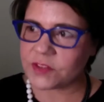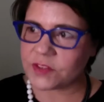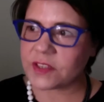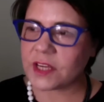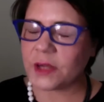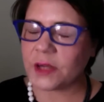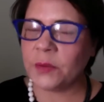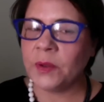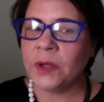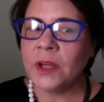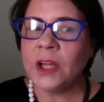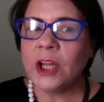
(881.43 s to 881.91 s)

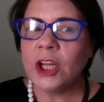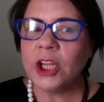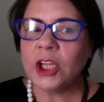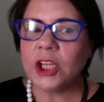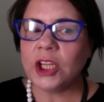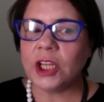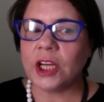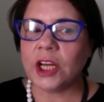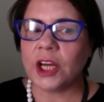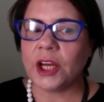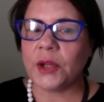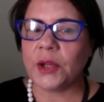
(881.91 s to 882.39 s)
So,
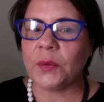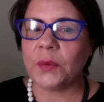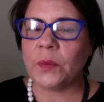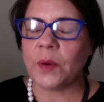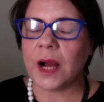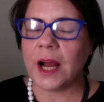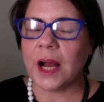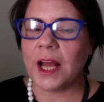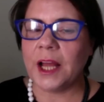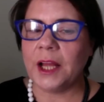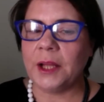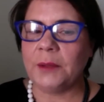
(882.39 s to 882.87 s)

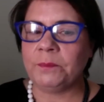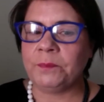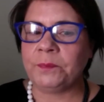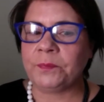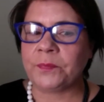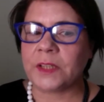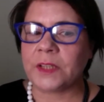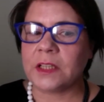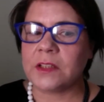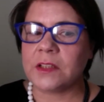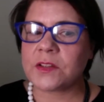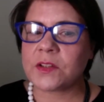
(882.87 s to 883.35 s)

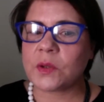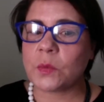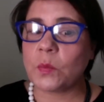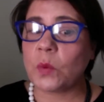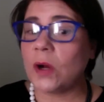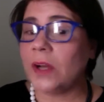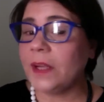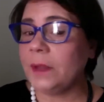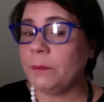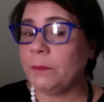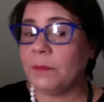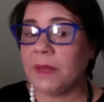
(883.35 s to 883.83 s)
so
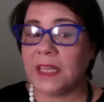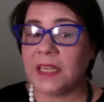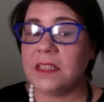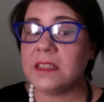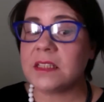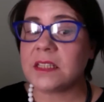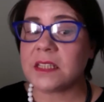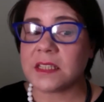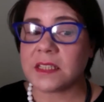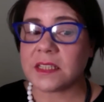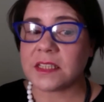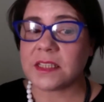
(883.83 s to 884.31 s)
what it
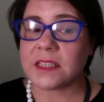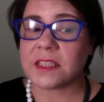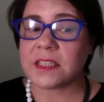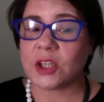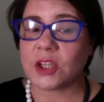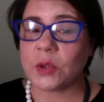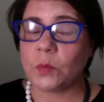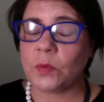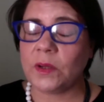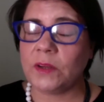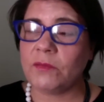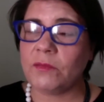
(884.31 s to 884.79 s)
means is
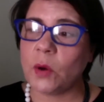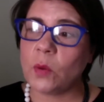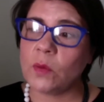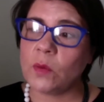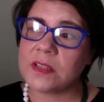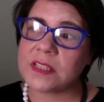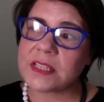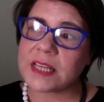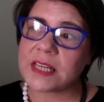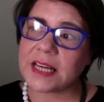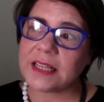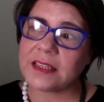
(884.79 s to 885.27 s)
that we've
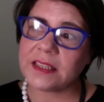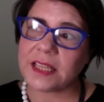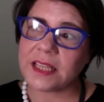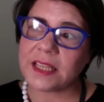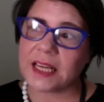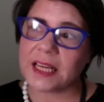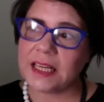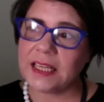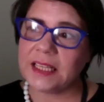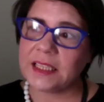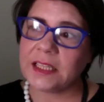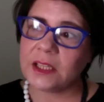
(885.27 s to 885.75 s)
always had
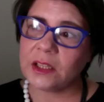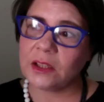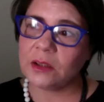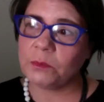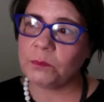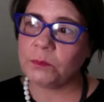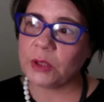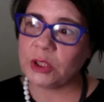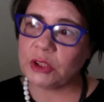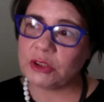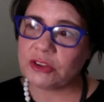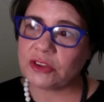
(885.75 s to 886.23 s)
that little
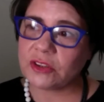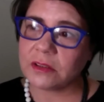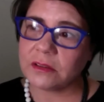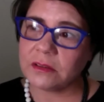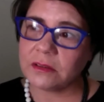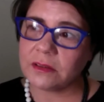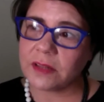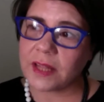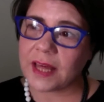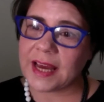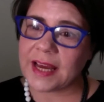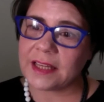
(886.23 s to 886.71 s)

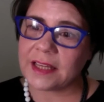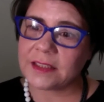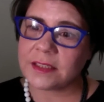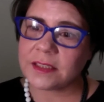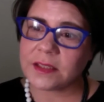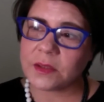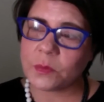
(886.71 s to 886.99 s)
bundle there